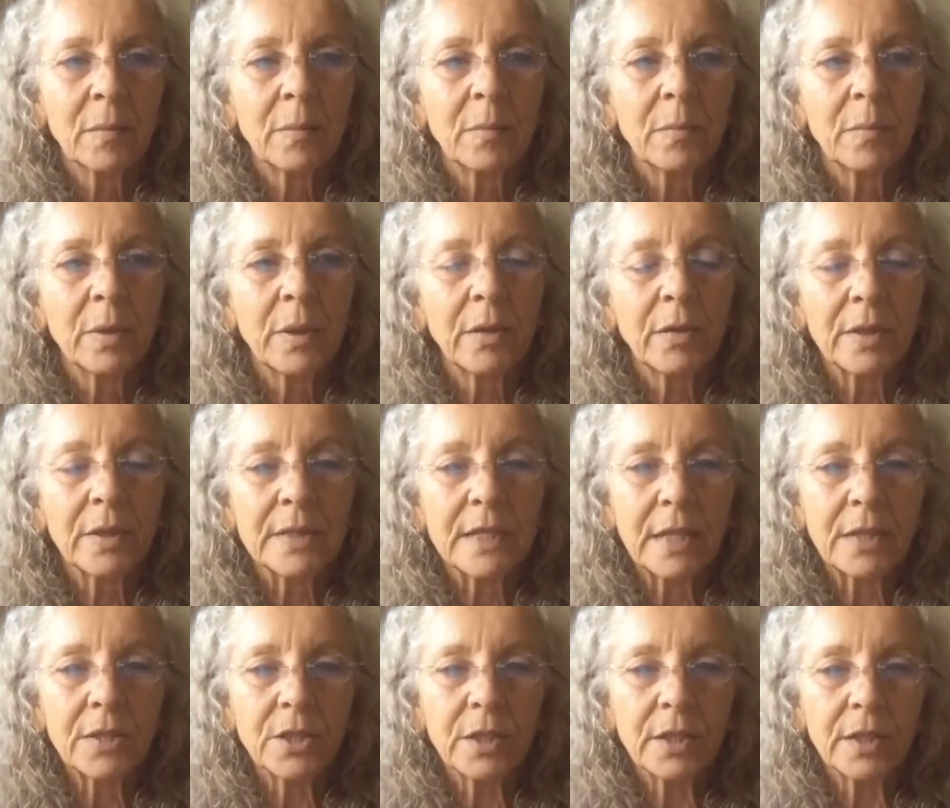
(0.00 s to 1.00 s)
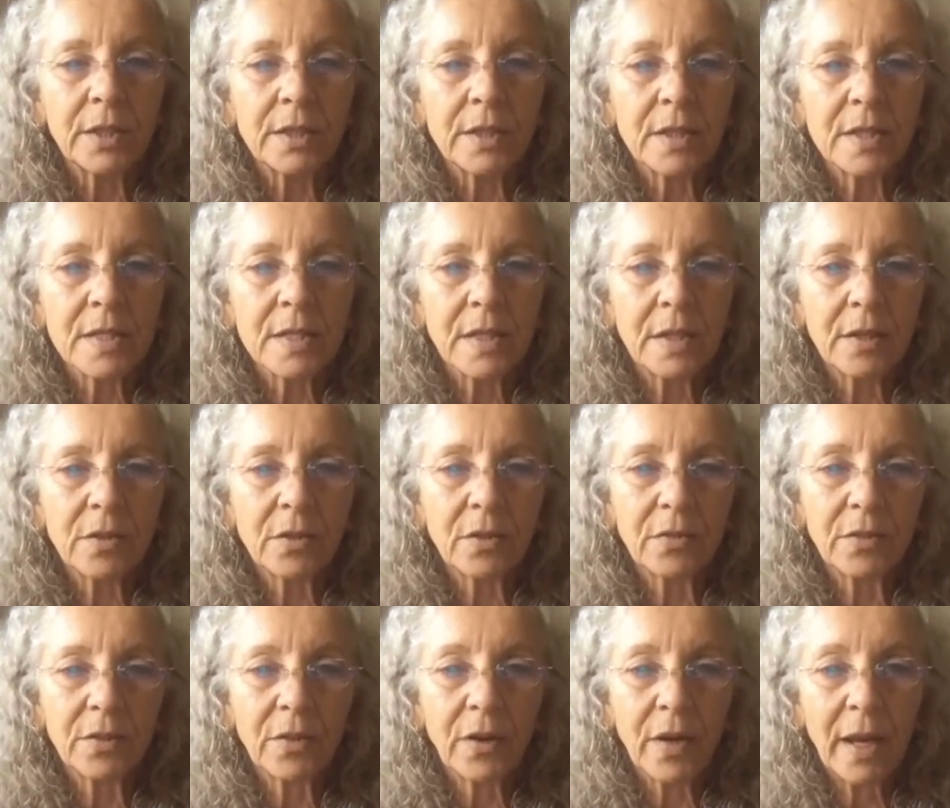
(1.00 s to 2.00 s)
Bring your attention into the center of
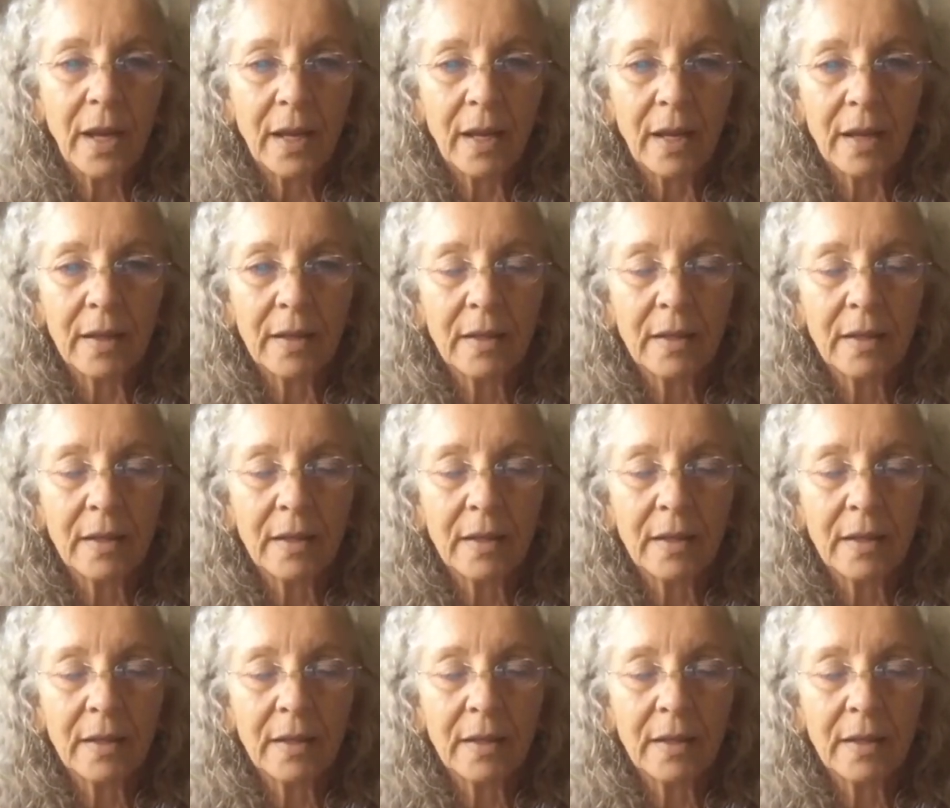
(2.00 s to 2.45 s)
your head.